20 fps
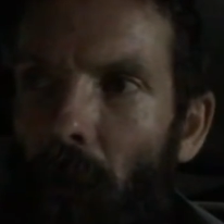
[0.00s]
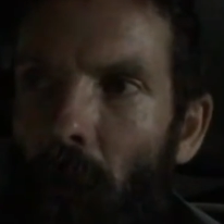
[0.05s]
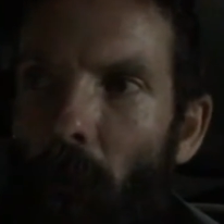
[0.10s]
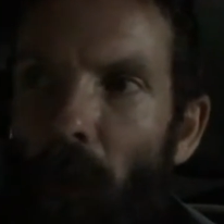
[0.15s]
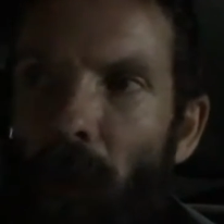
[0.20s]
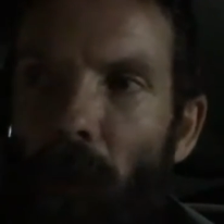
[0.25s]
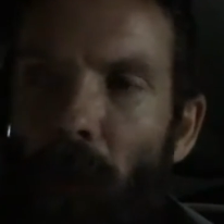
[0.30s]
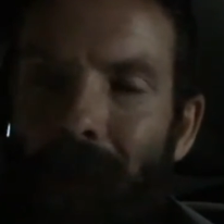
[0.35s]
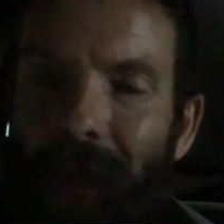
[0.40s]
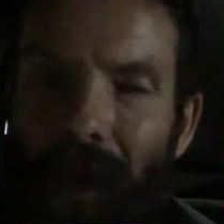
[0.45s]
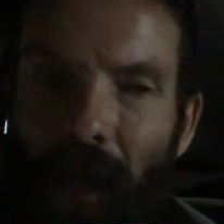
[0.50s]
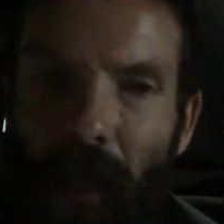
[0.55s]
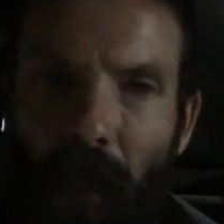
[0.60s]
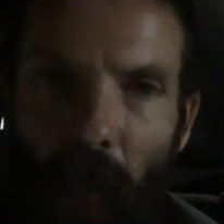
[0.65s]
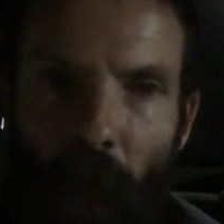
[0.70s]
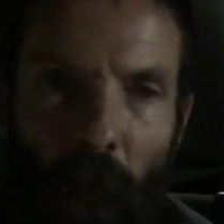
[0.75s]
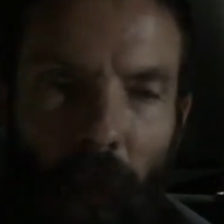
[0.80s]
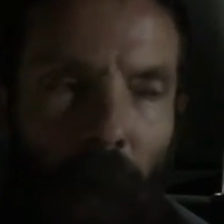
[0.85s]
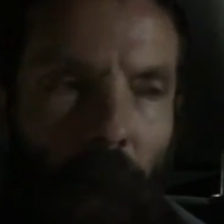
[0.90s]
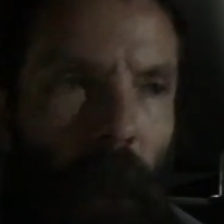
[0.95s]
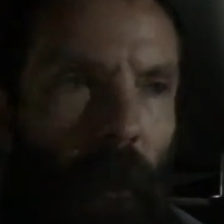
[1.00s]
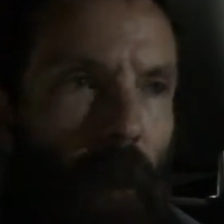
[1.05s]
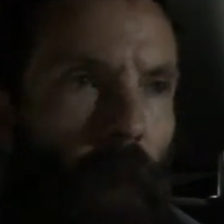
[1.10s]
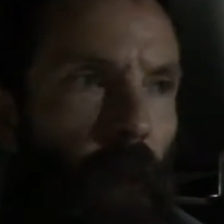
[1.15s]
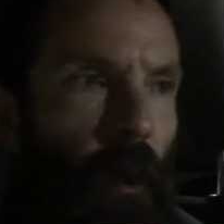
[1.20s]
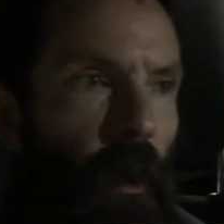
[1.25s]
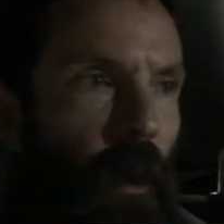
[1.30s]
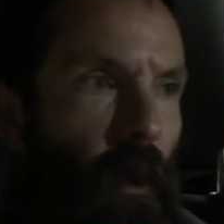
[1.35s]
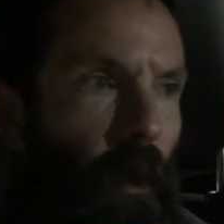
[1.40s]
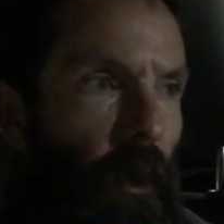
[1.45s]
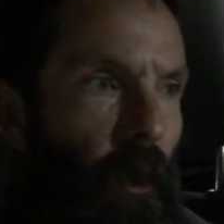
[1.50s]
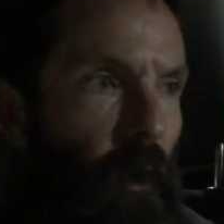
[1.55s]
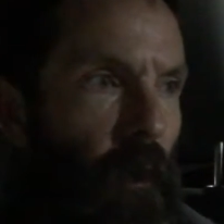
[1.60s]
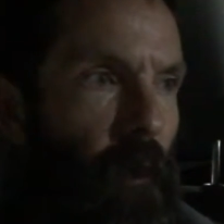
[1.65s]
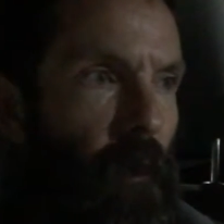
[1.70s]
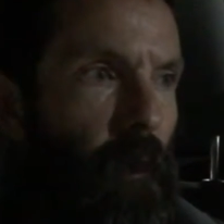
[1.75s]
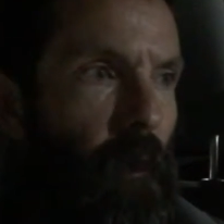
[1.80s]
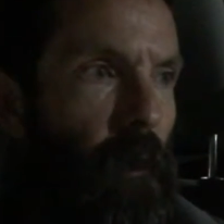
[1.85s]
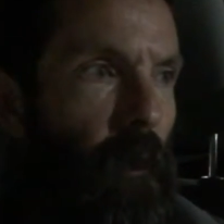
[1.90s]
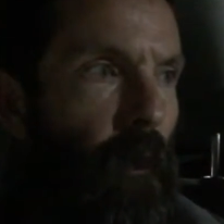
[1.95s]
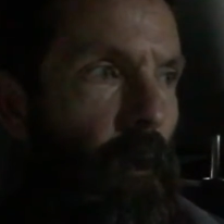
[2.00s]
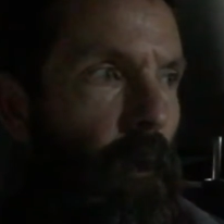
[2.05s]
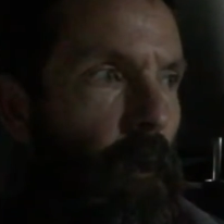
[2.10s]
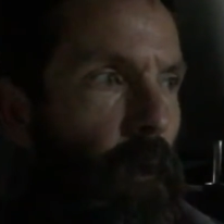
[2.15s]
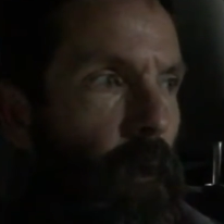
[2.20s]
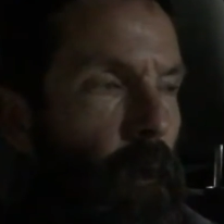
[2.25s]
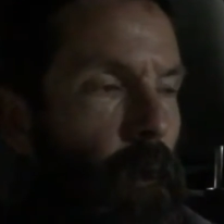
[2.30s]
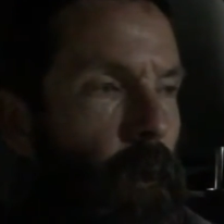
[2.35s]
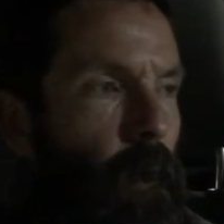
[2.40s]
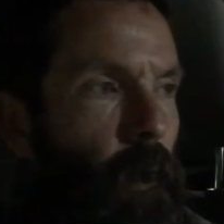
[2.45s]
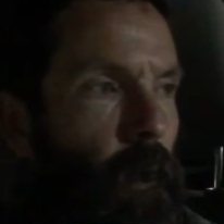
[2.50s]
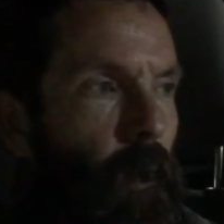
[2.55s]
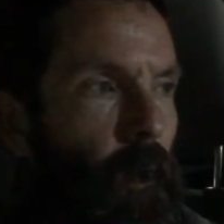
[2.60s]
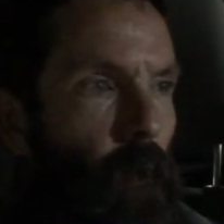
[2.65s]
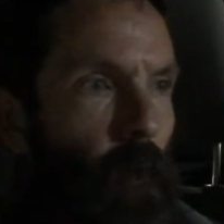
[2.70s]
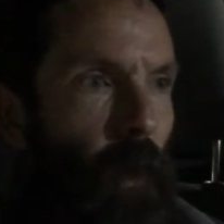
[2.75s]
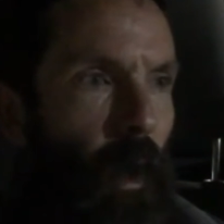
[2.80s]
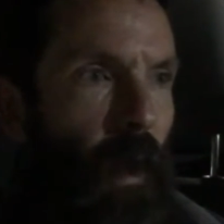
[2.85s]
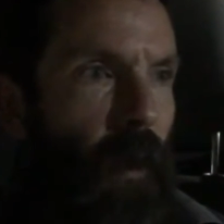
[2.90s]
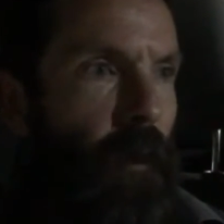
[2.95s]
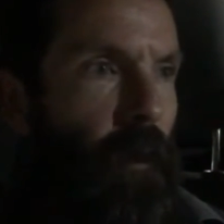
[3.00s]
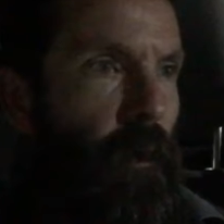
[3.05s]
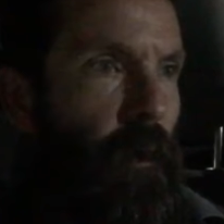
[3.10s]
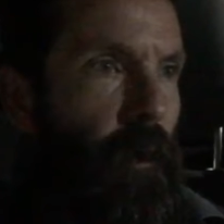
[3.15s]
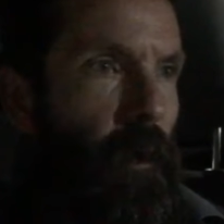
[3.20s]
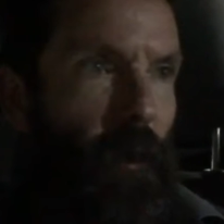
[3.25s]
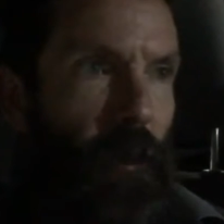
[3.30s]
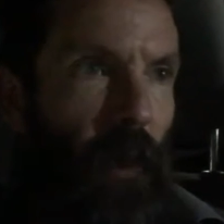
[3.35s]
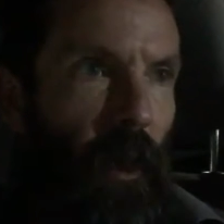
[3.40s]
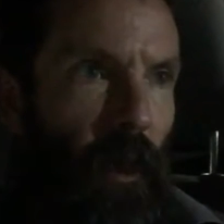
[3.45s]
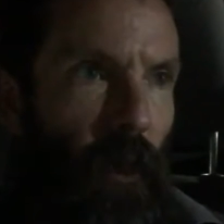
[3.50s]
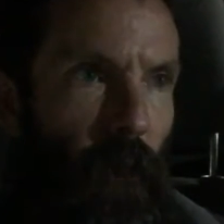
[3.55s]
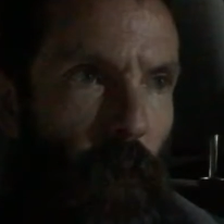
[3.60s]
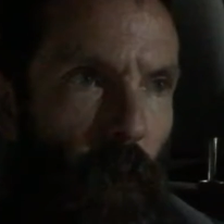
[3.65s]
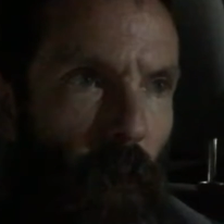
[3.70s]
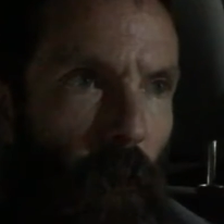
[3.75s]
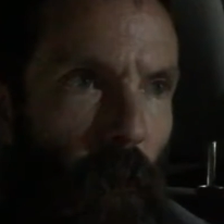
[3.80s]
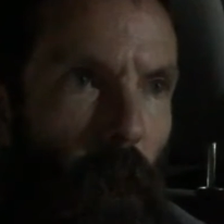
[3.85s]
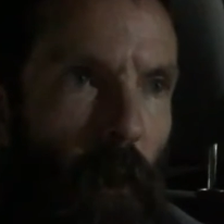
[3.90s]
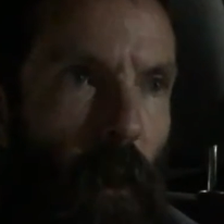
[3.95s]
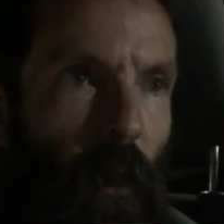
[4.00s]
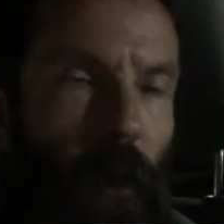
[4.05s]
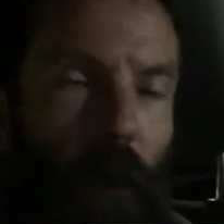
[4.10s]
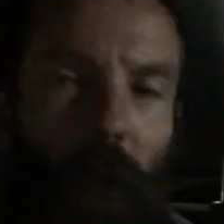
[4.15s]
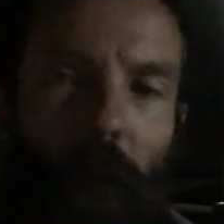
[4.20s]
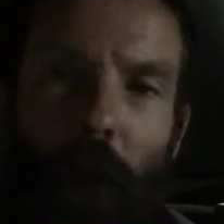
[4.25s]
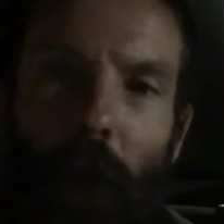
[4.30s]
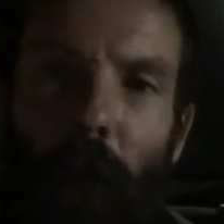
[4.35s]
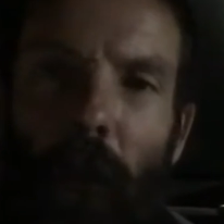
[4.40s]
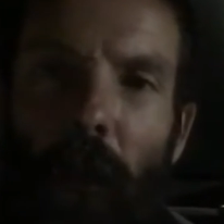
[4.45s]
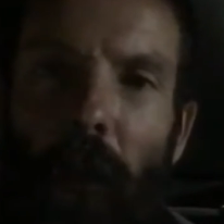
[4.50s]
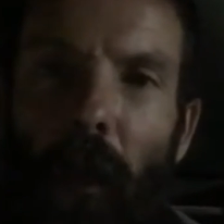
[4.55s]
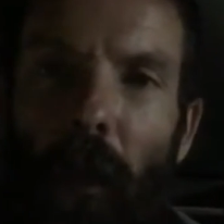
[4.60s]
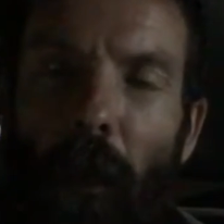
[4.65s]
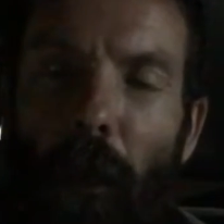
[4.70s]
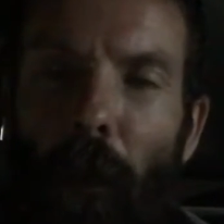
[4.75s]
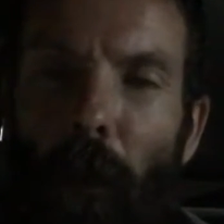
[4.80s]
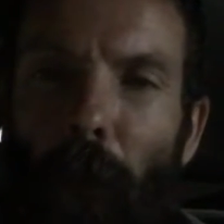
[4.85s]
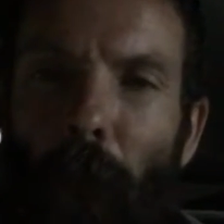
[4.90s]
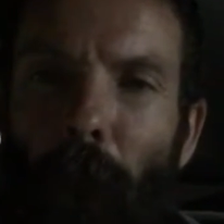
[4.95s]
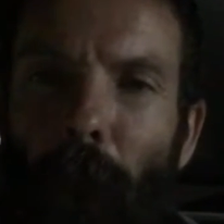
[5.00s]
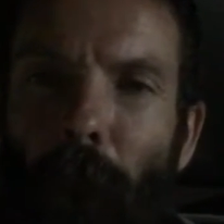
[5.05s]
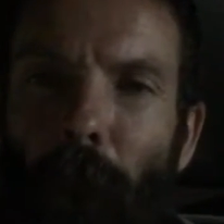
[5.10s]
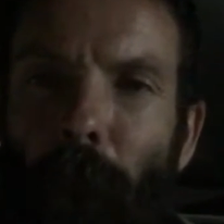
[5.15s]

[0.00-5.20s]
What you eat wouldn't be what it is. Your likes and dislikes wouldn't be what they are.